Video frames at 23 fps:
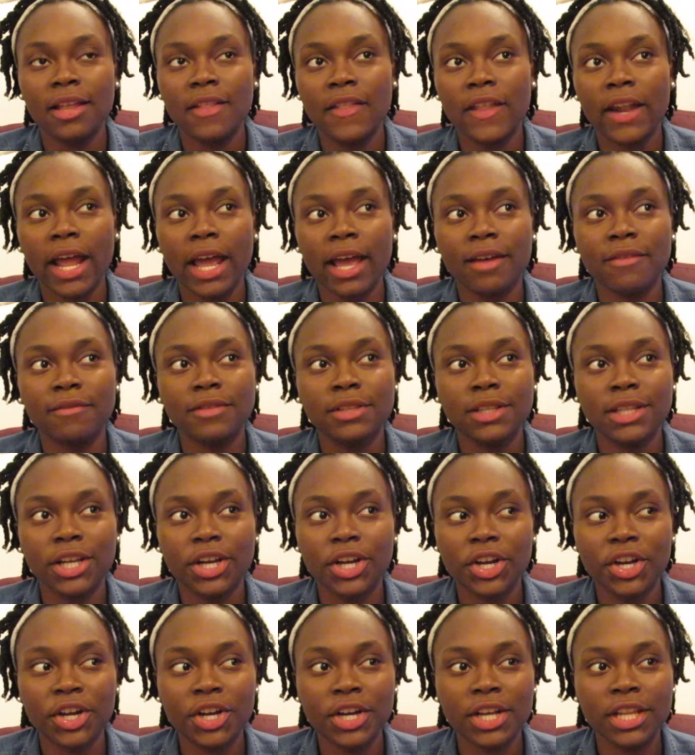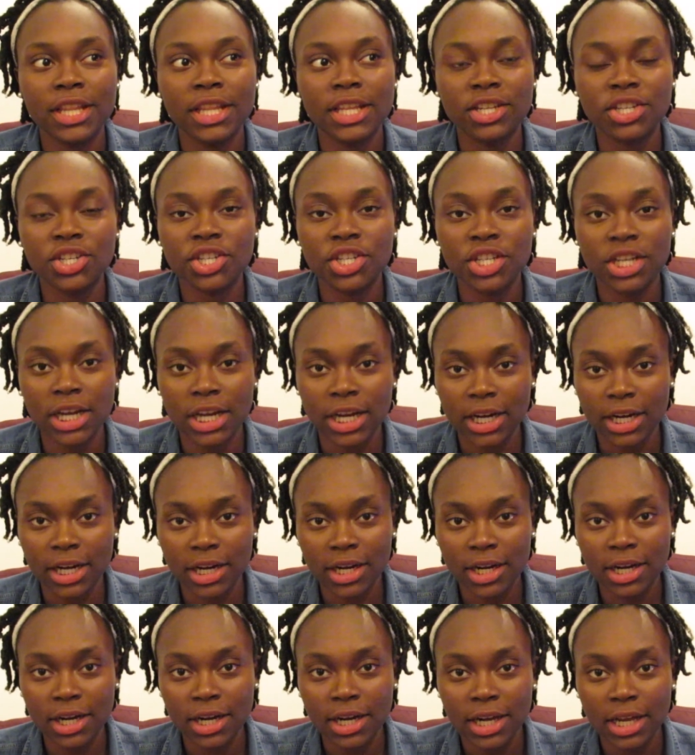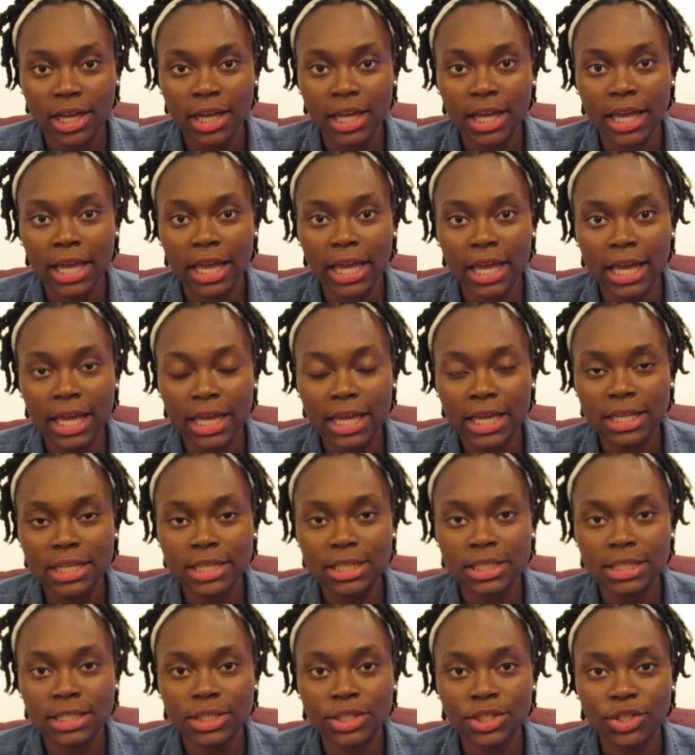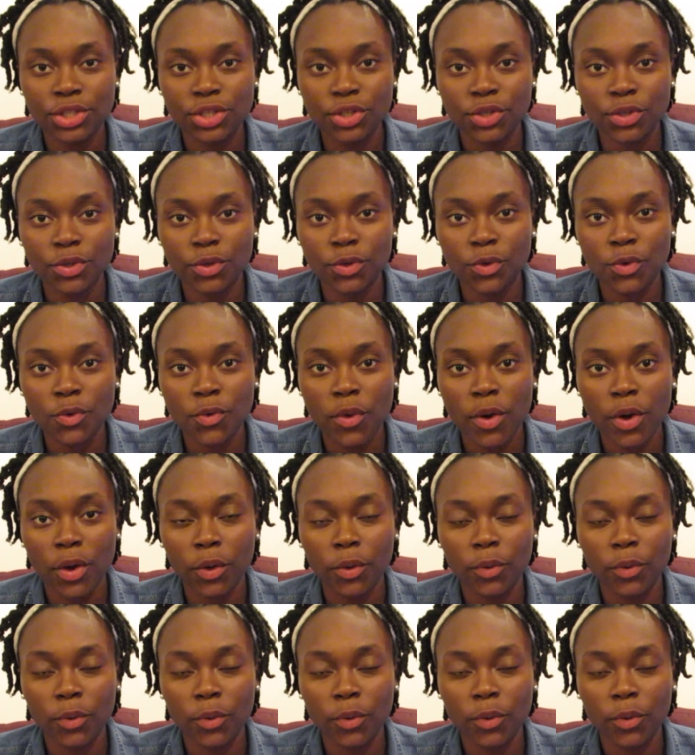that I have learned this year is to